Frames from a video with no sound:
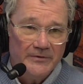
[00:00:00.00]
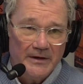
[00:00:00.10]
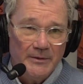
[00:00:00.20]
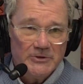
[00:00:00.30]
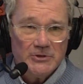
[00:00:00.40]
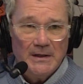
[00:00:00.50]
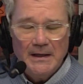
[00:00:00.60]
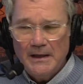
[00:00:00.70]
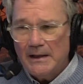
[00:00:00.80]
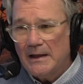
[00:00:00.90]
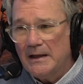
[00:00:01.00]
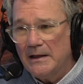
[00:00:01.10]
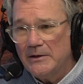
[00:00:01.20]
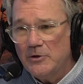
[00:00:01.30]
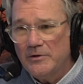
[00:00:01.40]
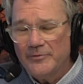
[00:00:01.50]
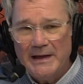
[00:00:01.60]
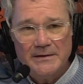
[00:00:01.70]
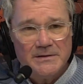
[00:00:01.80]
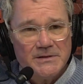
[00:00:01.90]
very much. You have
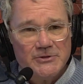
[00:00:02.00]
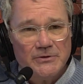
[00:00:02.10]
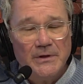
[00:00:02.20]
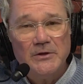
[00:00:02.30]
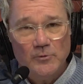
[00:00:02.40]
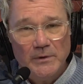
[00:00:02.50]
made a decision that you